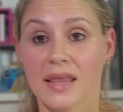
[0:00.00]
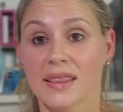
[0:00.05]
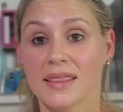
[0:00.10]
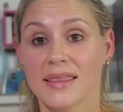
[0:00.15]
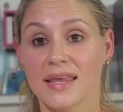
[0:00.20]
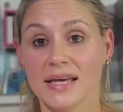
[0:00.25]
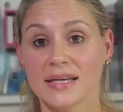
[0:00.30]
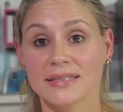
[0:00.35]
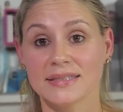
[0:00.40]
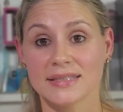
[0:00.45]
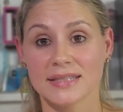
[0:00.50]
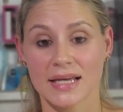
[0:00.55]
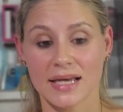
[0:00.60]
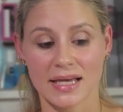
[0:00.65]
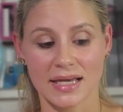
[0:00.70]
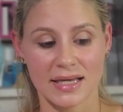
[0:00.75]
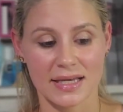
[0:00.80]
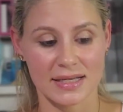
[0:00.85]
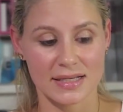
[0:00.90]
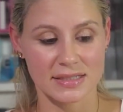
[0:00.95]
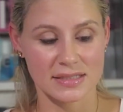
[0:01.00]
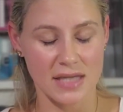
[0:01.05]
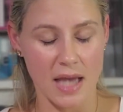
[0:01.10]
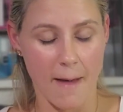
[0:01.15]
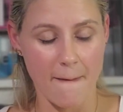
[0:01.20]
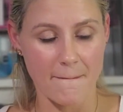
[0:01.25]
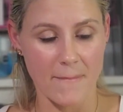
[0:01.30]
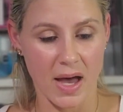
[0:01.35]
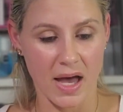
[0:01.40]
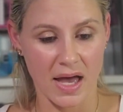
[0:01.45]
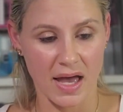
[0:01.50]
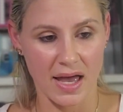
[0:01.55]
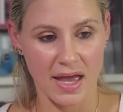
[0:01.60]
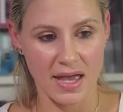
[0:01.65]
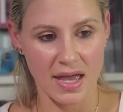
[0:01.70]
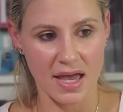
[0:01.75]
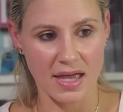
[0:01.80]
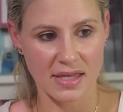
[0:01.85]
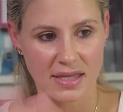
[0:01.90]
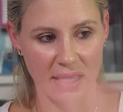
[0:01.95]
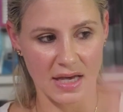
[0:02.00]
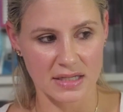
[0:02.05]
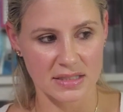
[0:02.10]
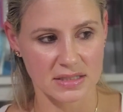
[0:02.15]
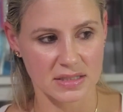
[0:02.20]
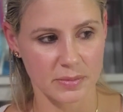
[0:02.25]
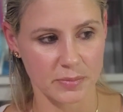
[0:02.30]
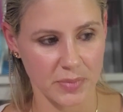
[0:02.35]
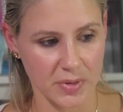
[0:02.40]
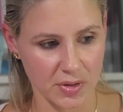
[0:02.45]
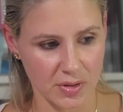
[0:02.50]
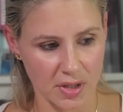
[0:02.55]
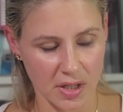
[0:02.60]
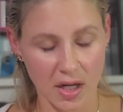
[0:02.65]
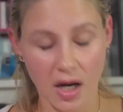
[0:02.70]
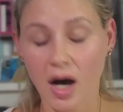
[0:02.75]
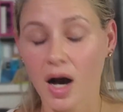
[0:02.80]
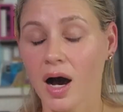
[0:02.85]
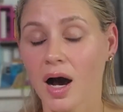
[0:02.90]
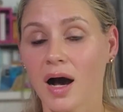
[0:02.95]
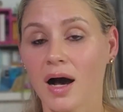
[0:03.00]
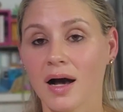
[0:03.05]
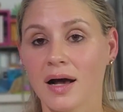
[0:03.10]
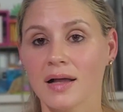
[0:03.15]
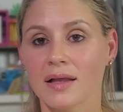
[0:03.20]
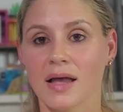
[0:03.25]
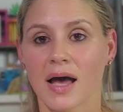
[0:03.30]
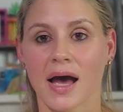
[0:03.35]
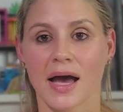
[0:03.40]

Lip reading: this is my YesBeauty haul.